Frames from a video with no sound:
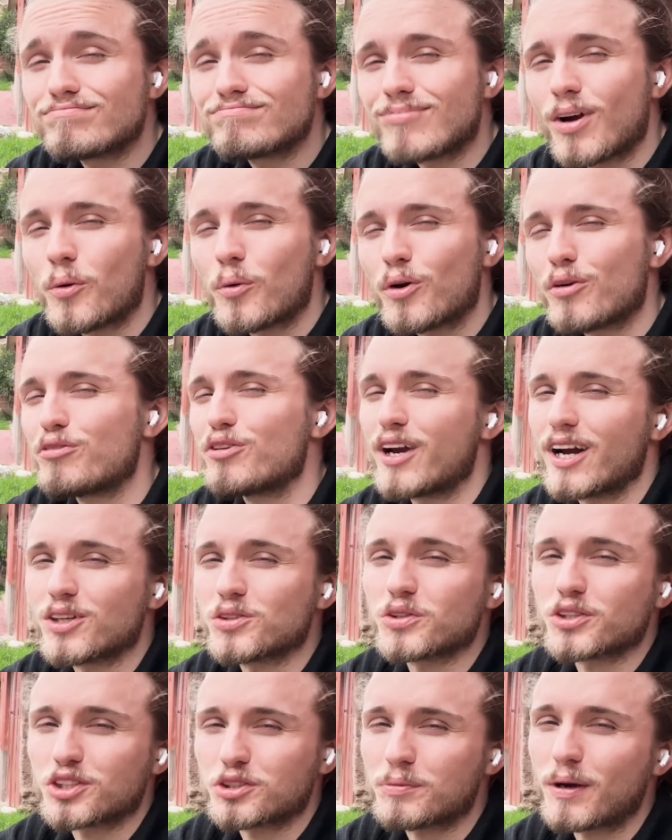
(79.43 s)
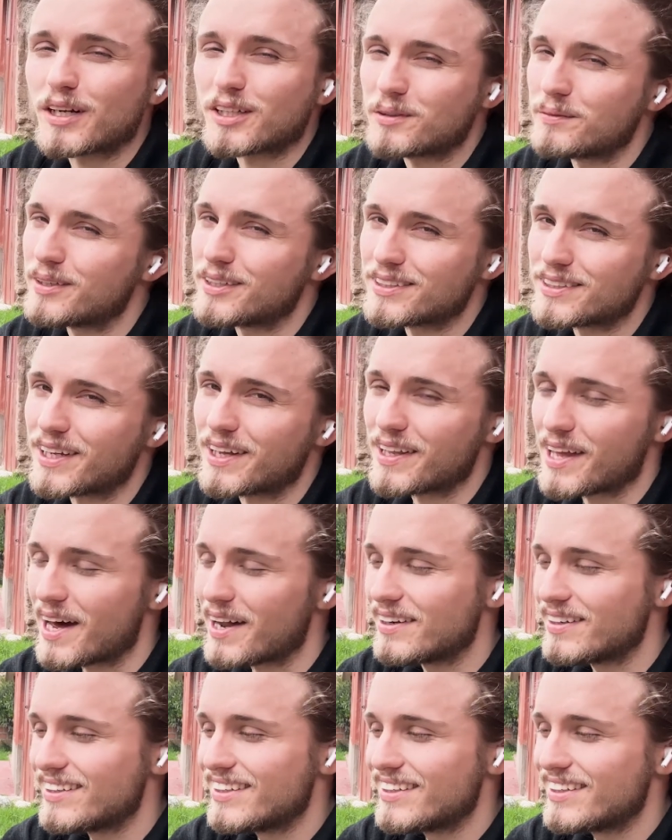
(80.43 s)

I wonder if you guys are expecting me to say that.